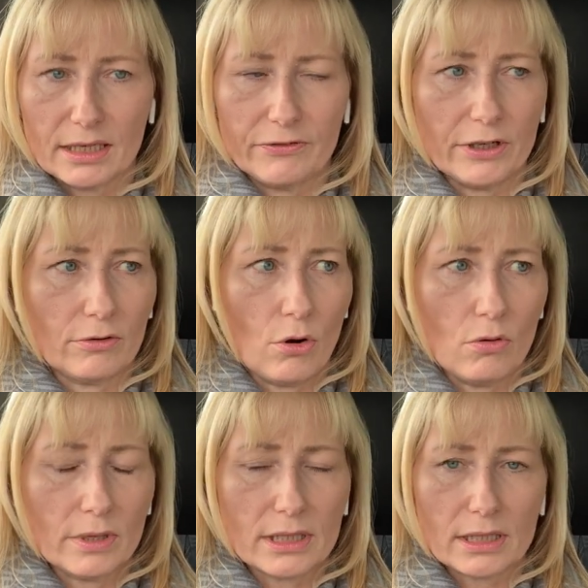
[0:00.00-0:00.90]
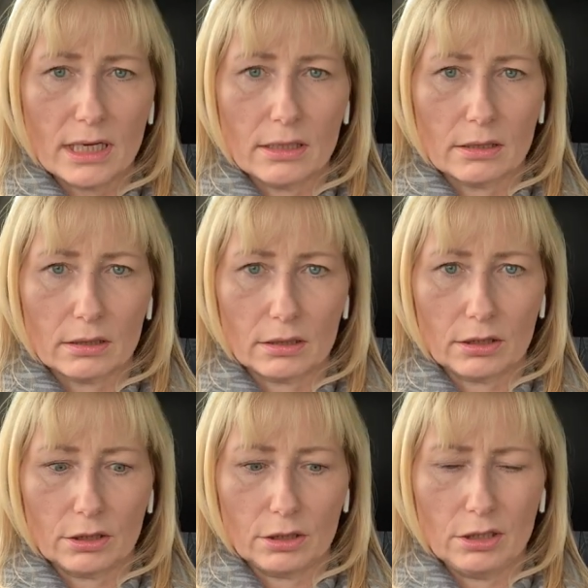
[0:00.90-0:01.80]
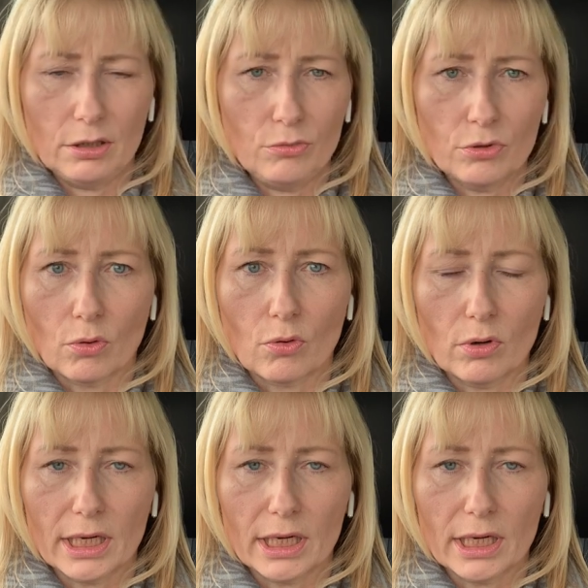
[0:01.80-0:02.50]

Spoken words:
If you're always skinned, you know